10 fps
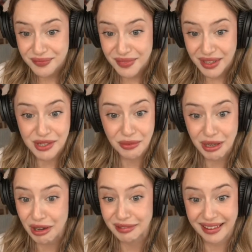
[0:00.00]
And so we
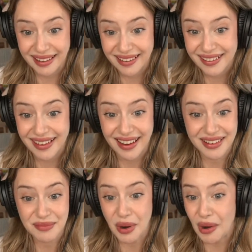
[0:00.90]
got there
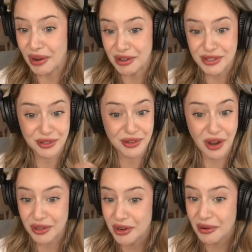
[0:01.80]
and partners could
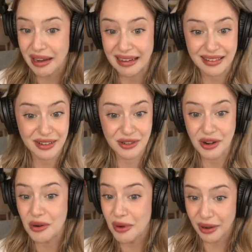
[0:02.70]
not go in.
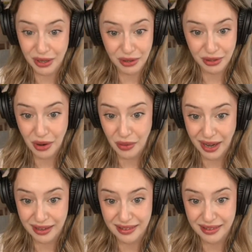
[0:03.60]
Nobody could go in.